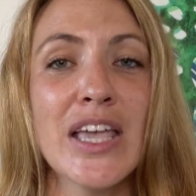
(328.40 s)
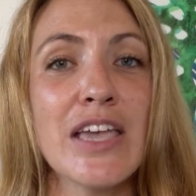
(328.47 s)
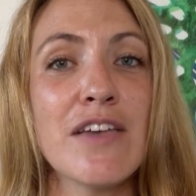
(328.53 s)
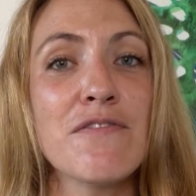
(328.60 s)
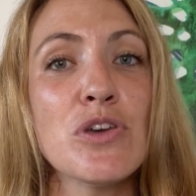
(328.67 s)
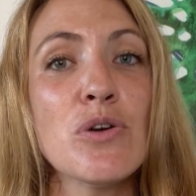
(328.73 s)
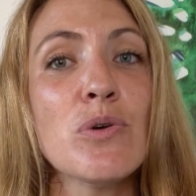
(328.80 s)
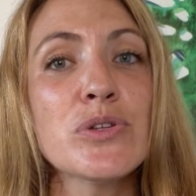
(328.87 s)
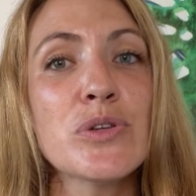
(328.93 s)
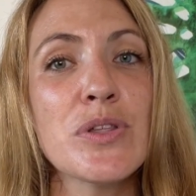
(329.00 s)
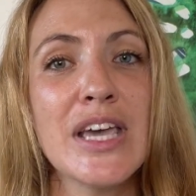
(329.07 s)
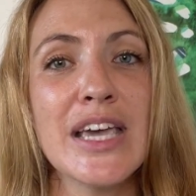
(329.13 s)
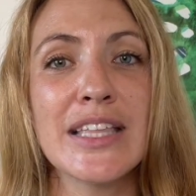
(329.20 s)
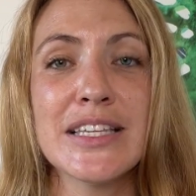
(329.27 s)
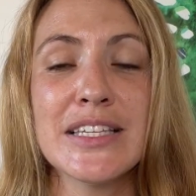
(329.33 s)
If you also
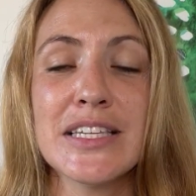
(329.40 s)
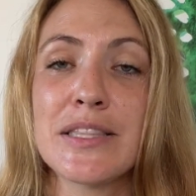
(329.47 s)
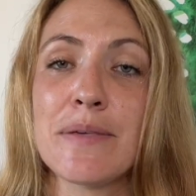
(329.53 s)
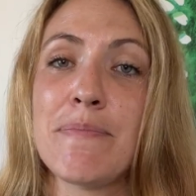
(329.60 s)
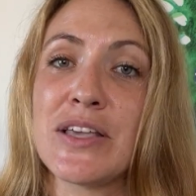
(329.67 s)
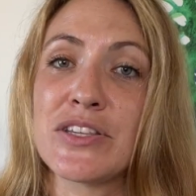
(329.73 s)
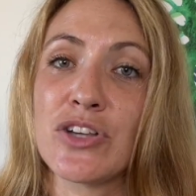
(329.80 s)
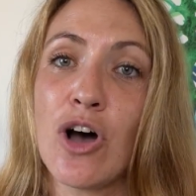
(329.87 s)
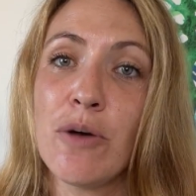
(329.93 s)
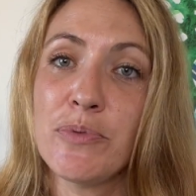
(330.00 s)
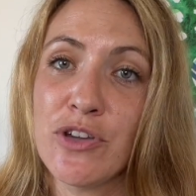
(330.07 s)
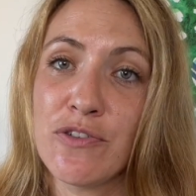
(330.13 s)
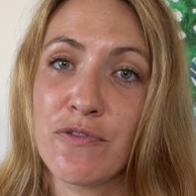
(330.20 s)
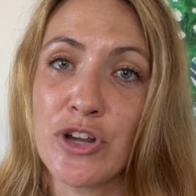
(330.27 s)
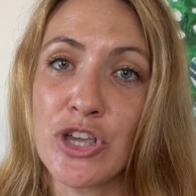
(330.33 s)
think this is the best
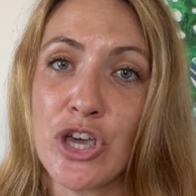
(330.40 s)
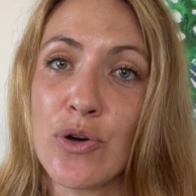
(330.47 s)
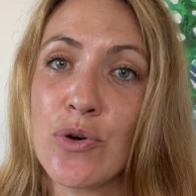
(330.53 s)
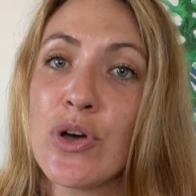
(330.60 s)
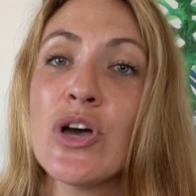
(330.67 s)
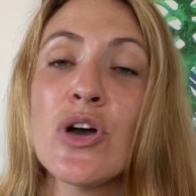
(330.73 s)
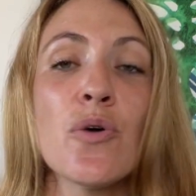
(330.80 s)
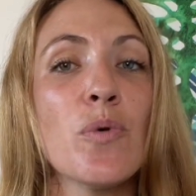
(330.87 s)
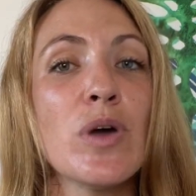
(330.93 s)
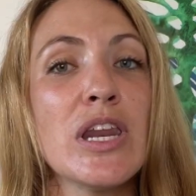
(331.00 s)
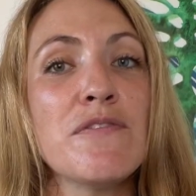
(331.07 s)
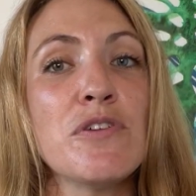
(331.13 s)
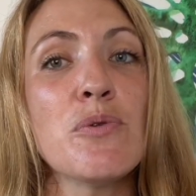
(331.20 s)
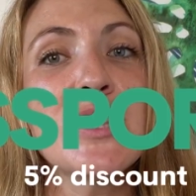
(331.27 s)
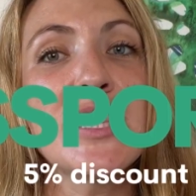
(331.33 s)
option for you, we'll leave
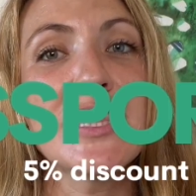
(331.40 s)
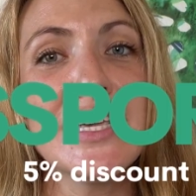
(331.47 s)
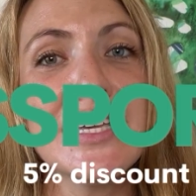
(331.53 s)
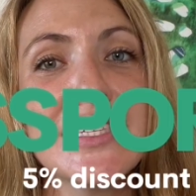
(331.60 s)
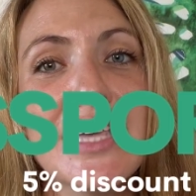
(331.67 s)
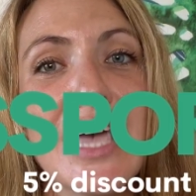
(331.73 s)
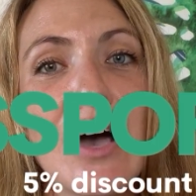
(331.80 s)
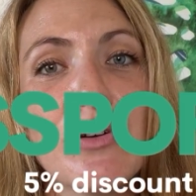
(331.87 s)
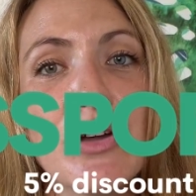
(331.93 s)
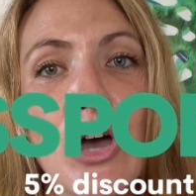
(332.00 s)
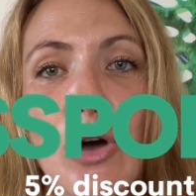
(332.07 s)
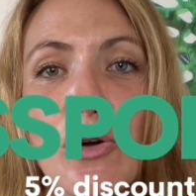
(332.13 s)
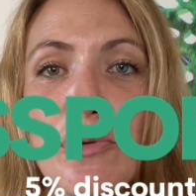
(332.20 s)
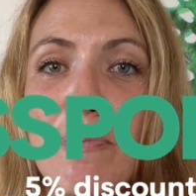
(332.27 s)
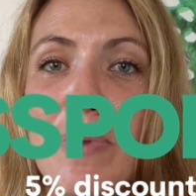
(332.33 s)
you with the discount
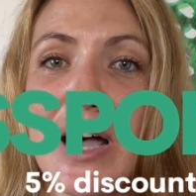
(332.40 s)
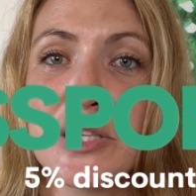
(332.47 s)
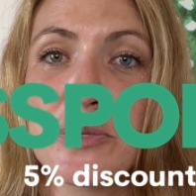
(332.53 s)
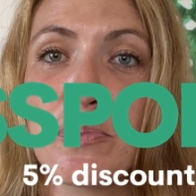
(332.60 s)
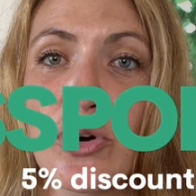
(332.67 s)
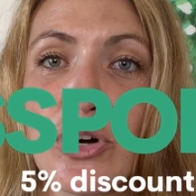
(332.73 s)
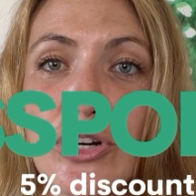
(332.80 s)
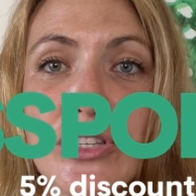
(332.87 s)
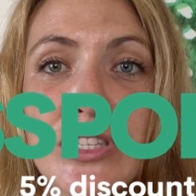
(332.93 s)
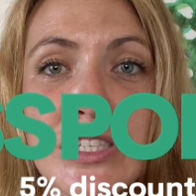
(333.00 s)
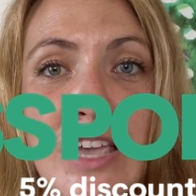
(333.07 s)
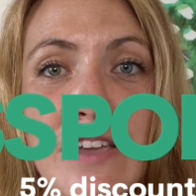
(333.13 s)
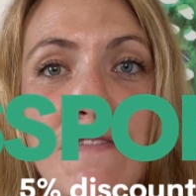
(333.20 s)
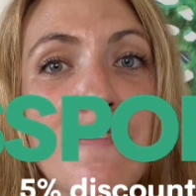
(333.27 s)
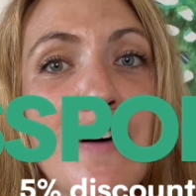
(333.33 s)
code PASSPORTER to
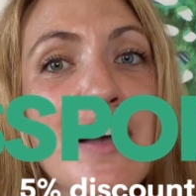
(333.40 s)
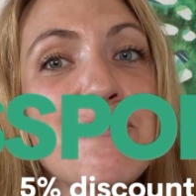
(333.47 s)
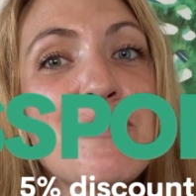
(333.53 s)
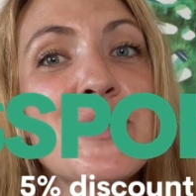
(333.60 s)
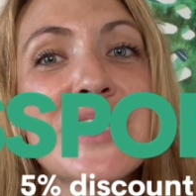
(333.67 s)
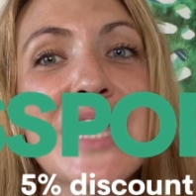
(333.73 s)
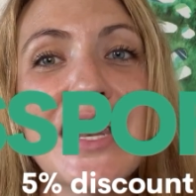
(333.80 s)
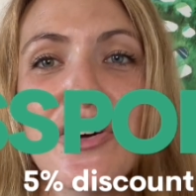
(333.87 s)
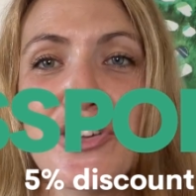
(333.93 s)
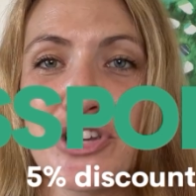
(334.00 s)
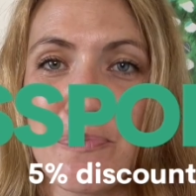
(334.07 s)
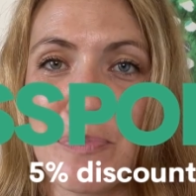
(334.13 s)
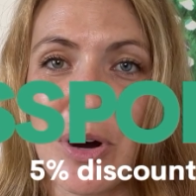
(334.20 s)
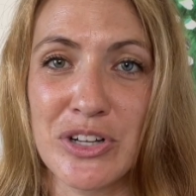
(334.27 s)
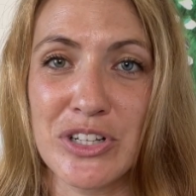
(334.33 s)
save 5% on
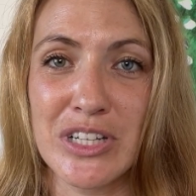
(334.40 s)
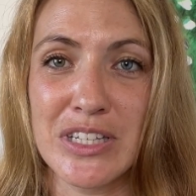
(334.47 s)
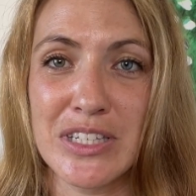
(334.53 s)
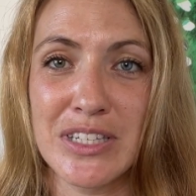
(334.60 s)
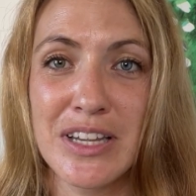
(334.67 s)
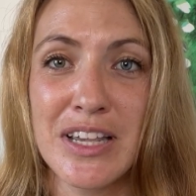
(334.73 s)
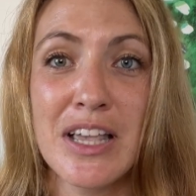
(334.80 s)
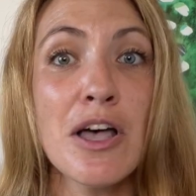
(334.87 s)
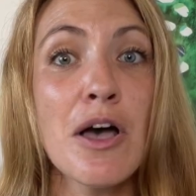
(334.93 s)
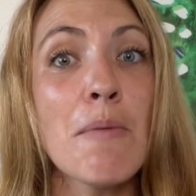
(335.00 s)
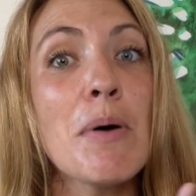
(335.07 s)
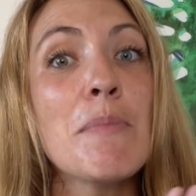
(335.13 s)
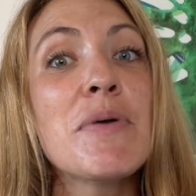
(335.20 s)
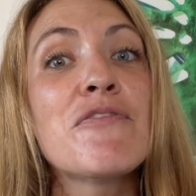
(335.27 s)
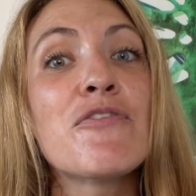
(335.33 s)
your purchase.
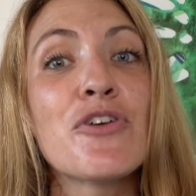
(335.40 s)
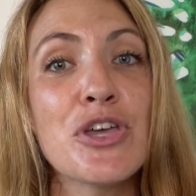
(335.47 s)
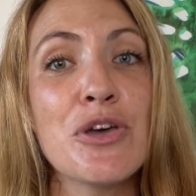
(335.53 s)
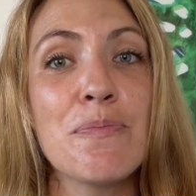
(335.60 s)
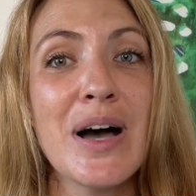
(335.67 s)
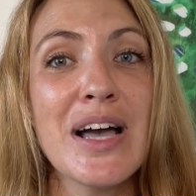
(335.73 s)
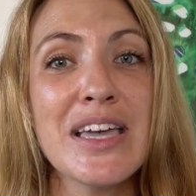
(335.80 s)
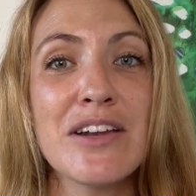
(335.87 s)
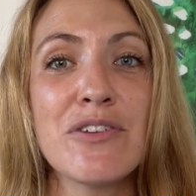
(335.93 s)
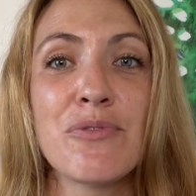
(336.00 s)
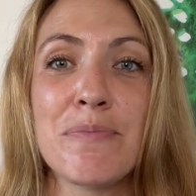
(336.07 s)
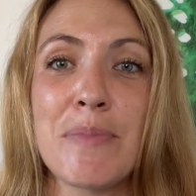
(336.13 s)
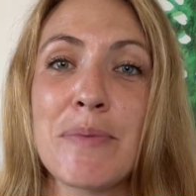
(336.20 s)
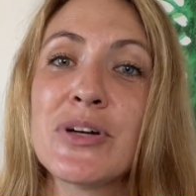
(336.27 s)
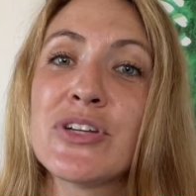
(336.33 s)
But before you buy it,
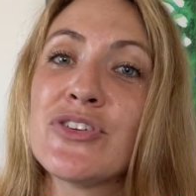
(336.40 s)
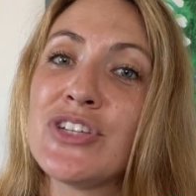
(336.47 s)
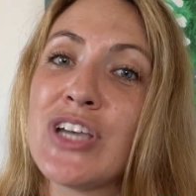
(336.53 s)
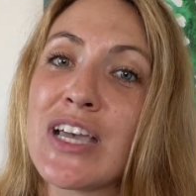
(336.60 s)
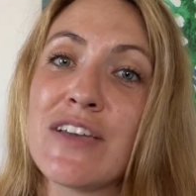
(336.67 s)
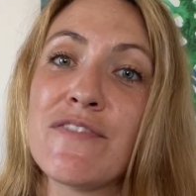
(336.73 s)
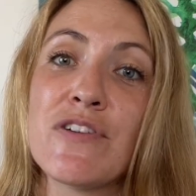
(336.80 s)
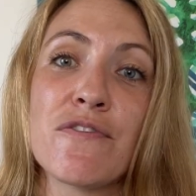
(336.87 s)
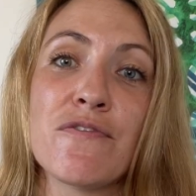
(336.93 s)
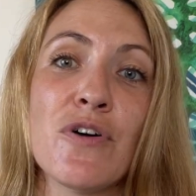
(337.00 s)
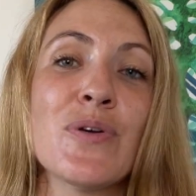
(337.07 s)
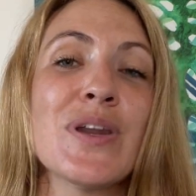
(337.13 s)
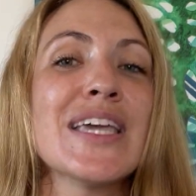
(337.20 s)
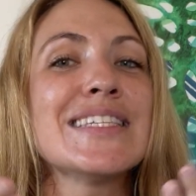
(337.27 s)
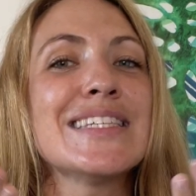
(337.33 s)
remember to check if your
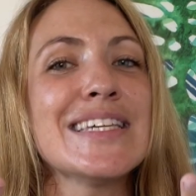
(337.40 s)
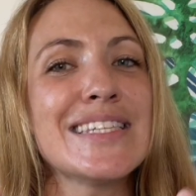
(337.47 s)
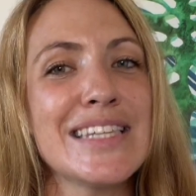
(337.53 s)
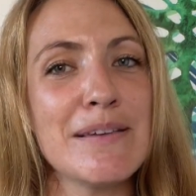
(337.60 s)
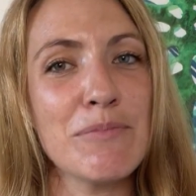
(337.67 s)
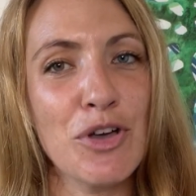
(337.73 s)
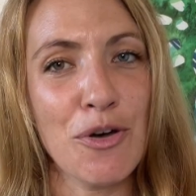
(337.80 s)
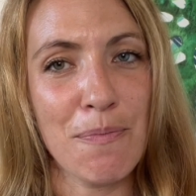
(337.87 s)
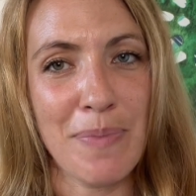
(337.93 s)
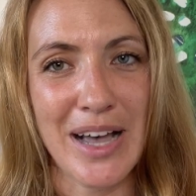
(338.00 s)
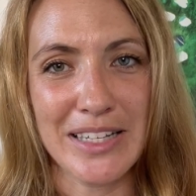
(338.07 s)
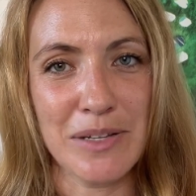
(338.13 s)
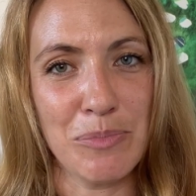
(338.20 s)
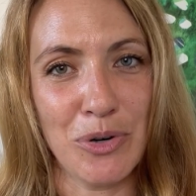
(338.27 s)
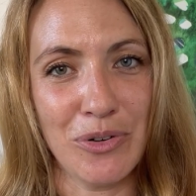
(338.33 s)
phone is eSIM
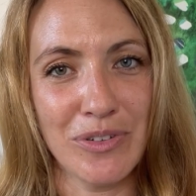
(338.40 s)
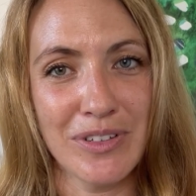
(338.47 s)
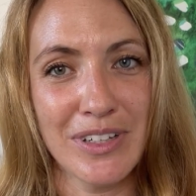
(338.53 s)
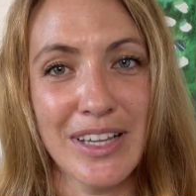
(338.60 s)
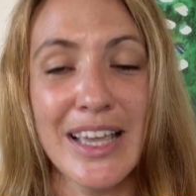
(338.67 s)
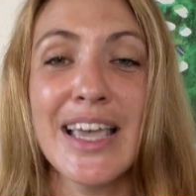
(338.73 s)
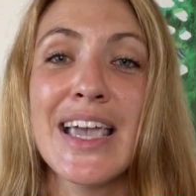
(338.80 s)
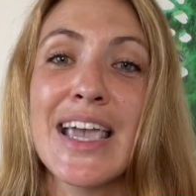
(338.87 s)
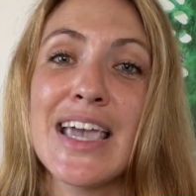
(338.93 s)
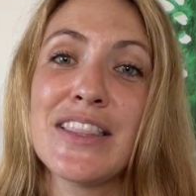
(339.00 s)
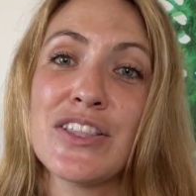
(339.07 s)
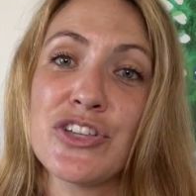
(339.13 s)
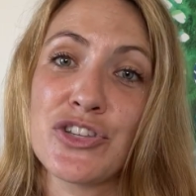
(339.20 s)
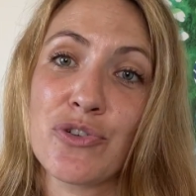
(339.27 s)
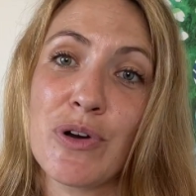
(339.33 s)
compatible. In the
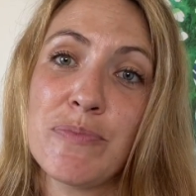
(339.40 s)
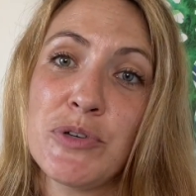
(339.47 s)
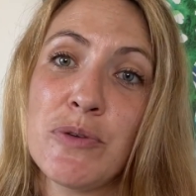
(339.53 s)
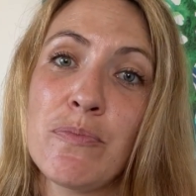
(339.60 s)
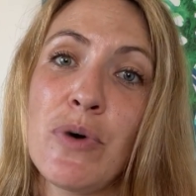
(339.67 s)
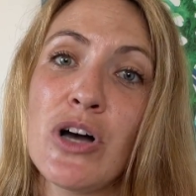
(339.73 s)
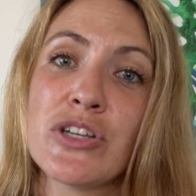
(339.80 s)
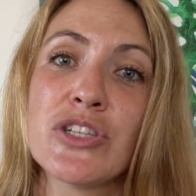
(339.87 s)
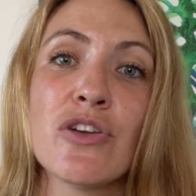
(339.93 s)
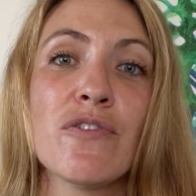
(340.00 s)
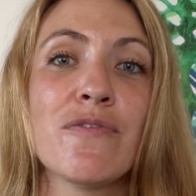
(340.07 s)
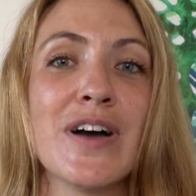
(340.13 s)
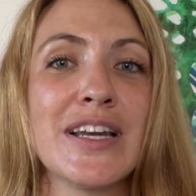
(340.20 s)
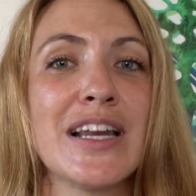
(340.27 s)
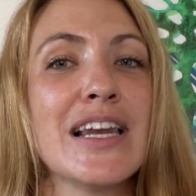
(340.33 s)
description box, you'll
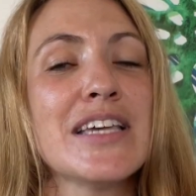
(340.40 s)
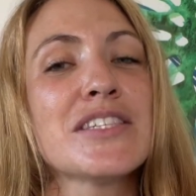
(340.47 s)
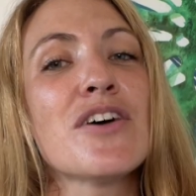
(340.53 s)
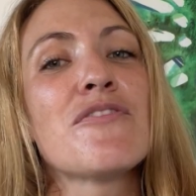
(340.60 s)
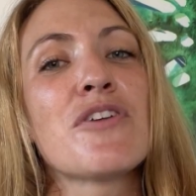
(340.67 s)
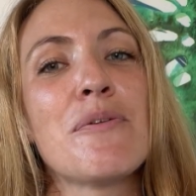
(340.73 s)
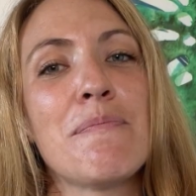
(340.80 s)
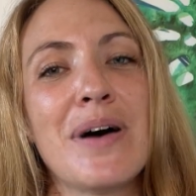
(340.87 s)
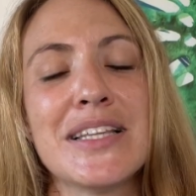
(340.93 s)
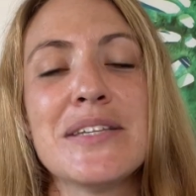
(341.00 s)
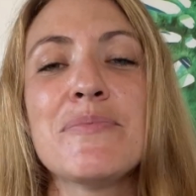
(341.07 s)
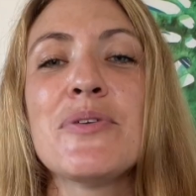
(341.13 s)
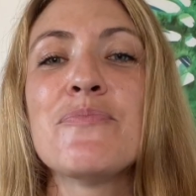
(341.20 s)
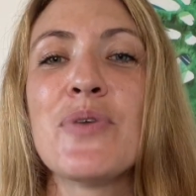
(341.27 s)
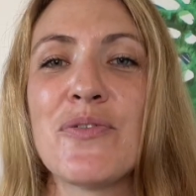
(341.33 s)
find a list of
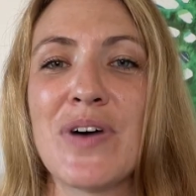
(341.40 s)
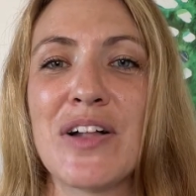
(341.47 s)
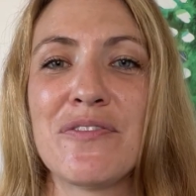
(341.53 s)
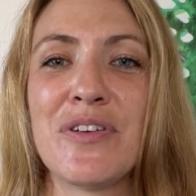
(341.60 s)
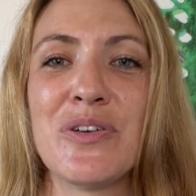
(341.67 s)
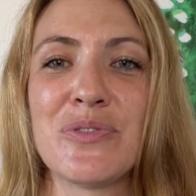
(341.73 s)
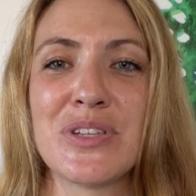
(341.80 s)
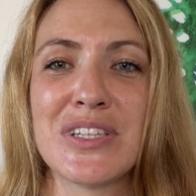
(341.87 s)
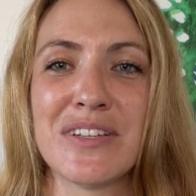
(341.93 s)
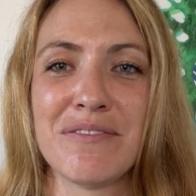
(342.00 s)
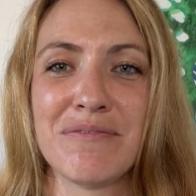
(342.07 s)
compatible mobile phones.